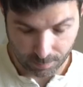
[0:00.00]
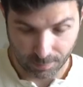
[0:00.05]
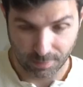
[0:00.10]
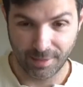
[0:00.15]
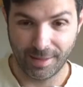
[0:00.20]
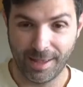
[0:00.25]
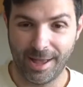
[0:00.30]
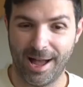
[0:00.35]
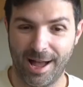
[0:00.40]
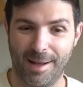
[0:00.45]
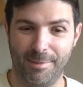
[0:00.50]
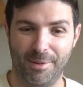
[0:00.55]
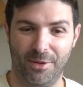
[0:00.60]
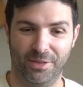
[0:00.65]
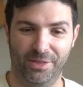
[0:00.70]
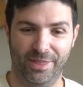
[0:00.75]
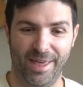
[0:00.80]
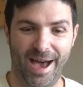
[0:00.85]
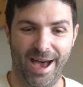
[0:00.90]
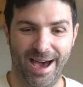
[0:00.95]
How about
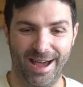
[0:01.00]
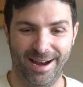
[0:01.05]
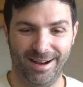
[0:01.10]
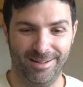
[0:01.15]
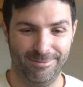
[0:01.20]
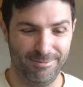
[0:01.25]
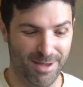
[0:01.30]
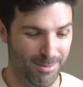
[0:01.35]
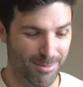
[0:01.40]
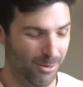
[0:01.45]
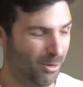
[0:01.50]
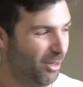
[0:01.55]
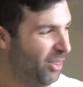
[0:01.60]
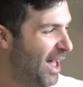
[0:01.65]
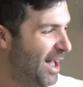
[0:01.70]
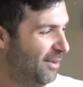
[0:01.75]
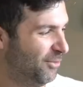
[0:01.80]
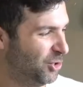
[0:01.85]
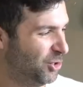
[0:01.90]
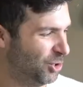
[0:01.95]
that? Maybe with
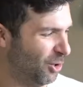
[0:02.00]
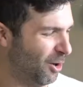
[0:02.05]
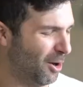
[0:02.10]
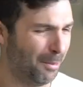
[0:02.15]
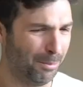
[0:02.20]
F sharp?